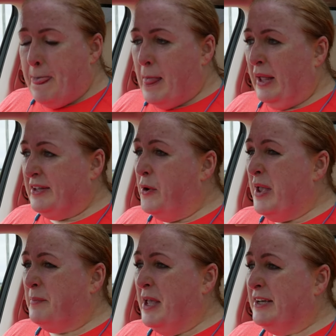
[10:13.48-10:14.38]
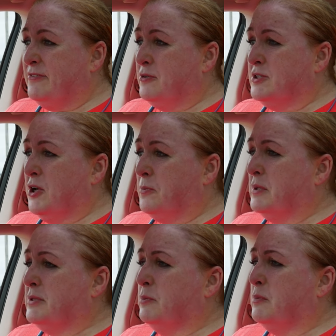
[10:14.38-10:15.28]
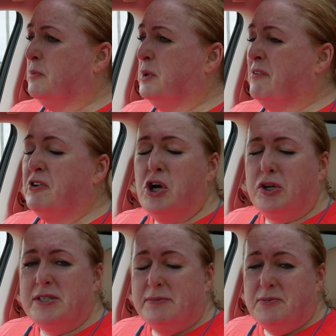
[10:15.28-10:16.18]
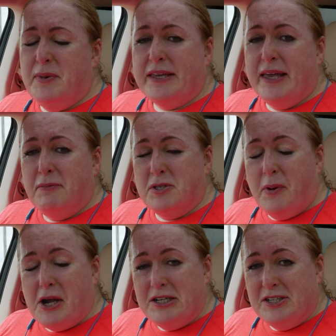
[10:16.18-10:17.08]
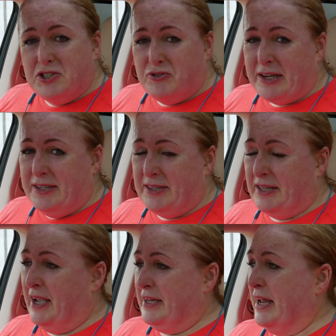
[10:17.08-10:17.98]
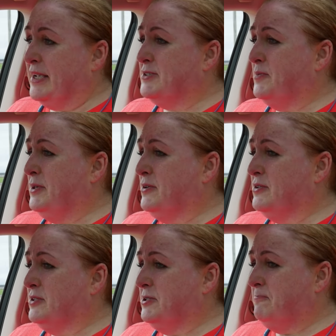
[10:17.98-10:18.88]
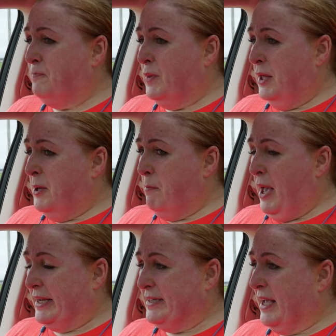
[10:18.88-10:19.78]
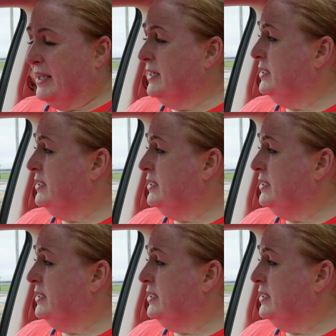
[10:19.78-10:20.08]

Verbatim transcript: I don't know. I had my headphones on, but whatever noise I was making was apparently distracting the guy next to me on the pec deck.